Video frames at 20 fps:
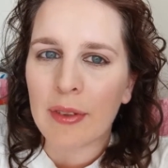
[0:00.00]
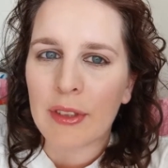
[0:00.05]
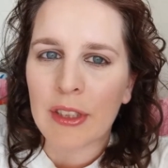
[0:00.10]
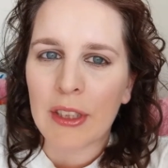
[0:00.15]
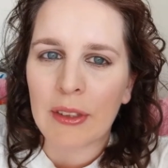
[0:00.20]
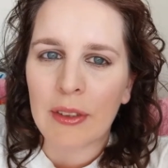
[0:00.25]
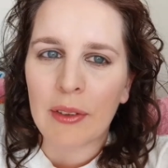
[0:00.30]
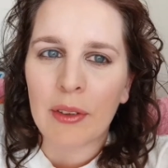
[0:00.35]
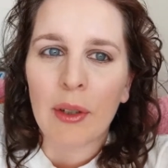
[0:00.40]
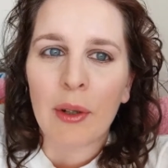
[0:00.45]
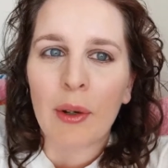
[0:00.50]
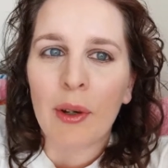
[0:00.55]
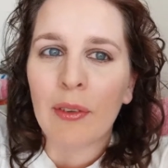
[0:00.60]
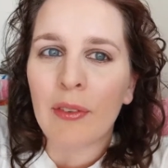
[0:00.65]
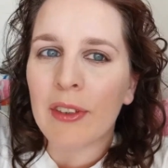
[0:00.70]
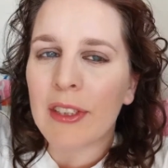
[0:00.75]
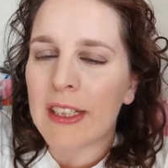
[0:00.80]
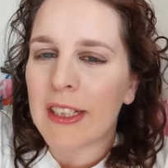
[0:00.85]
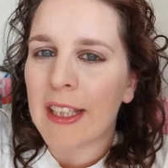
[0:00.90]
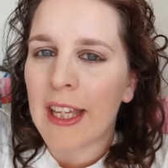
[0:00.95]
So go
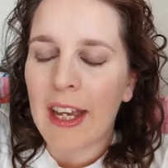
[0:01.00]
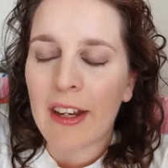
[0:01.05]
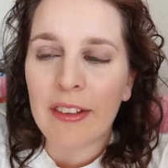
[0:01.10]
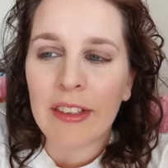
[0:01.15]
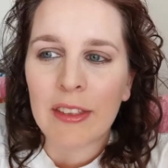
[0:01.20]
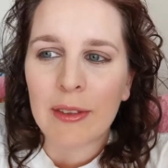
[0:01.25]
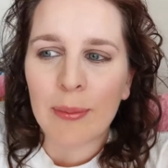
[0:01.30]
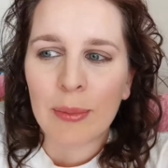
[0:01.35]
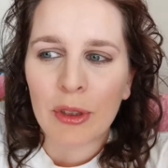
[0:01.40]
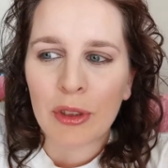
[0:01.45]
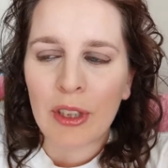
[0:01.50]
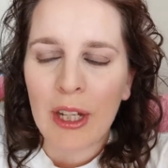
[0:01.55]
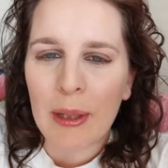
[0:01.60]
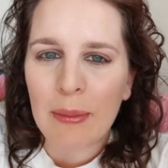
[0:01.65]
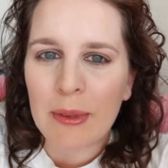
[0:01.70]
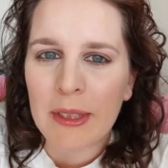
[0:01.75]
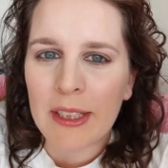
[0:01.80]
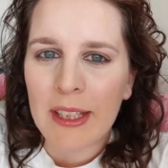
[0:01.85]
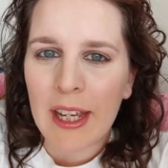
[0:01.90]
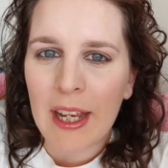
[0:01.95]
over to there and
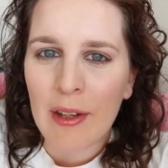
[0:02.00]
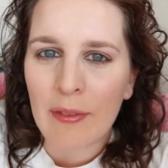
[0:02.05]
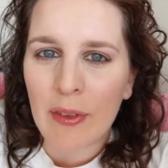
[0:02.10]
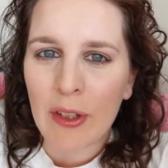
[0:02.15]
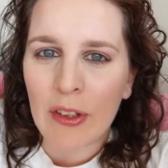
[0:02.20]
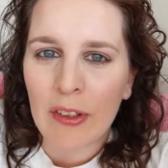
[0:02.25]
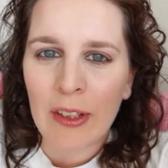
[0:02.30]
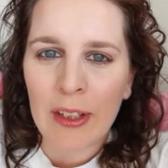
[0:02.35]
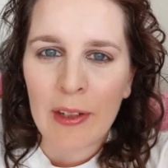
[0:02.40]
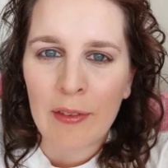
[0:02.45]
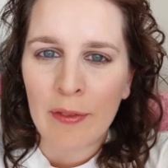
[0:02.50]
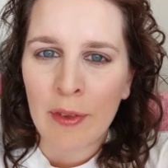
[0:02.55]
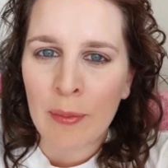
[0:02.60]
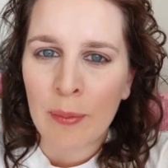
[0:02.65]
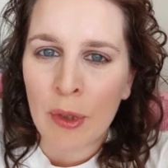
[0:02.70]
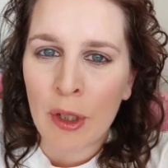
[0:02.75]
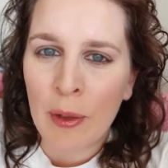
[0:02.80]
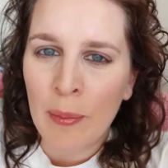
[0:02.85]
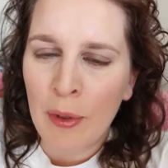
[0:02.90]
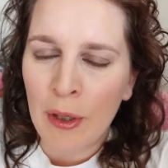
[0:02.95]
subscribe to there if you're looking for
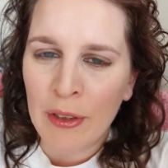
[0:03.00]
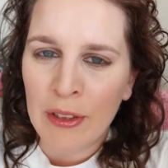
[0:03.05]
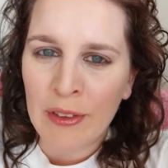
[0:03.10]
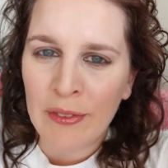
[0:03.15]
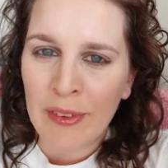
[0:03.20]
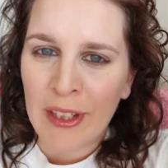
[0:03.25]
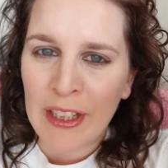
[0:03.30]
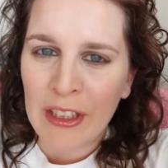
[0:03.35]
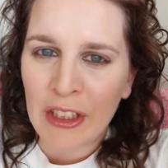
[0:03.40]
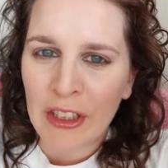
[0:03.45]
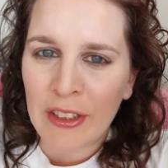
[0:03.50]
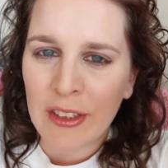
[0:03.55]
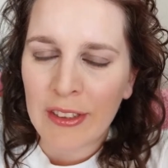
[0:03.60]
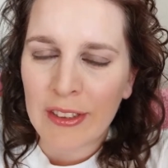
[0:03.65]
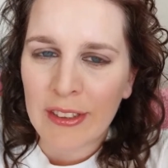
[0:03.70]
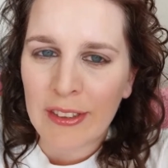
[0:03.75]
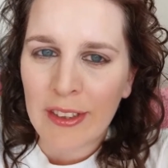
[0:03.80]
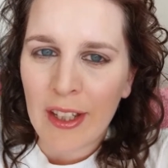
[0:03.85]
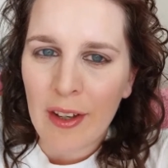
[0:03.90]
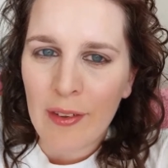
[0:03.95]
more
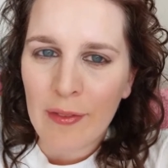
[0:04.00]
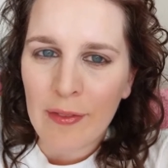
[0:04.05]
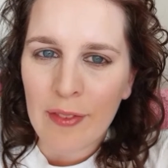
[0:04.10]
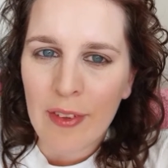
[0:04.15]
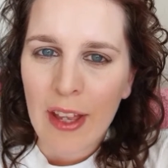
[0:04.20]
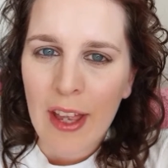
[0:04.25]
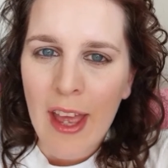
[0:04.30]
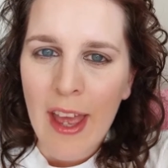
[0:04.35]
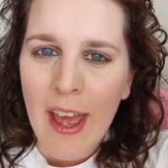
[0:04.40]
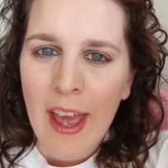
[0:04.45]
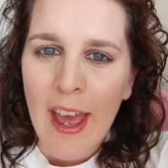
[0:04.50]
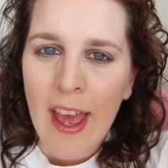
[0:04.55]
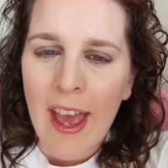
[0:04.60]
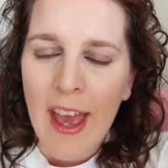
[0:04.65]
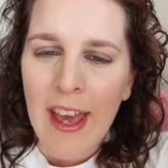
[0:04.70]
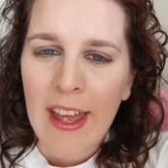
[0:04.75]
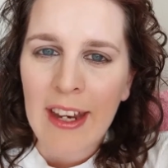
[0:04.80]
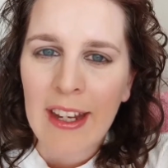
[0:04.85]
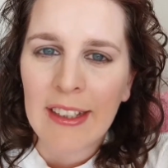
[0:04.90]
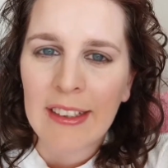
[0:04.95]
motivational stuff.
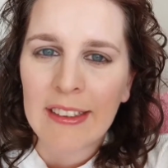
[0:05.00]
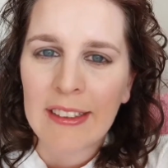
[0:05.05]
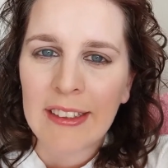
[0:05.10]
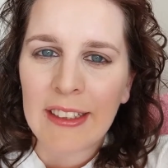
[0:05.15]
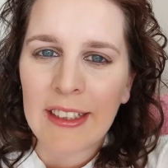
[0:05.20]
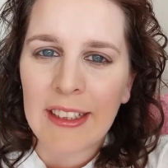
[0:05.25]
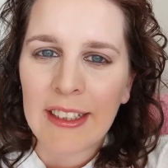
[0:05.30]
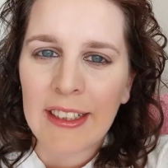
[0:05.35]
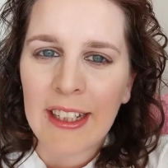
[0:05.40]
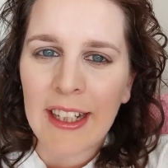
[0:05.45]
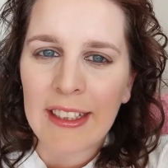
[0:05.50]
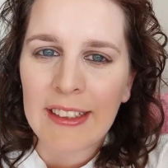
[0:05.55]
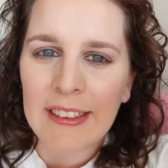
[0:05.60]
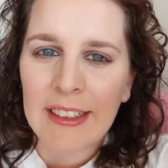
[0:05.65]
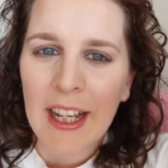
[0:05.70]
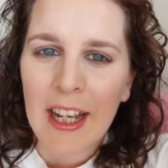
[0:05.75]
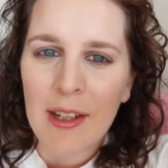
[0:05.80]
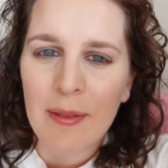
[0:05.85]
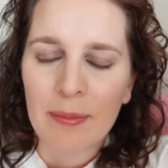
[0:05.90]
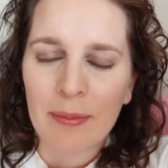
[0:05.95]
And I'll see you next
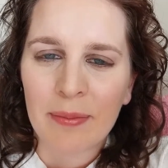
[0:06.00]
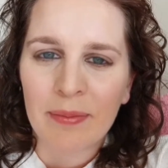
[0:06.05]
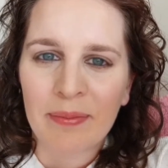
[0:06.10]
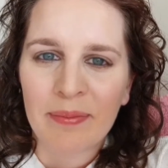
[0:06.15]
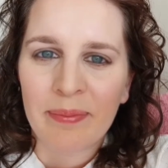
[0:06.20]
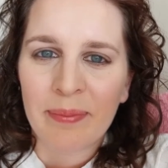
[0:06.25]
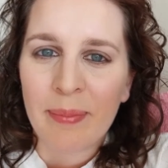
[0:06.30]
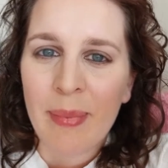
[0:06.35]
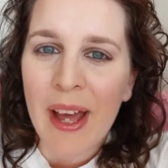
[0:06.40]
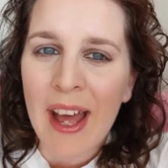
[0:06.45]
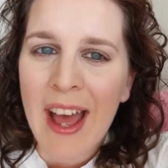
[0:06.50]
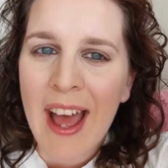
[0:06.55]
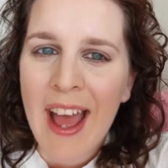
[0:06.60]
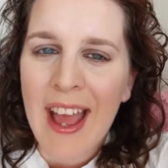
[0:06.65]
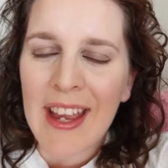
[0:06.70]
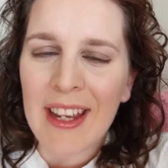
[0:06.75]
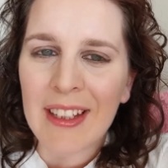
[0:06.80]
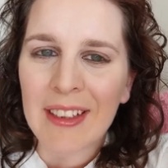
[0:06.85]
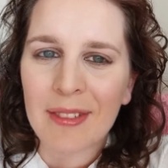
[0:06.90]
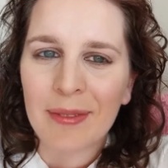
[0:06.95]
time.
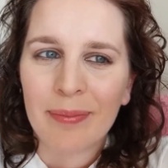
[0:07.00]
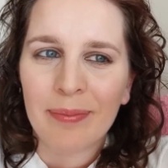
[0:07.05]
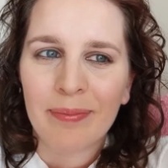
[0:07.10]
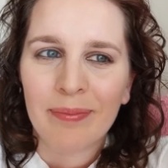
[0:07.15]
Bye.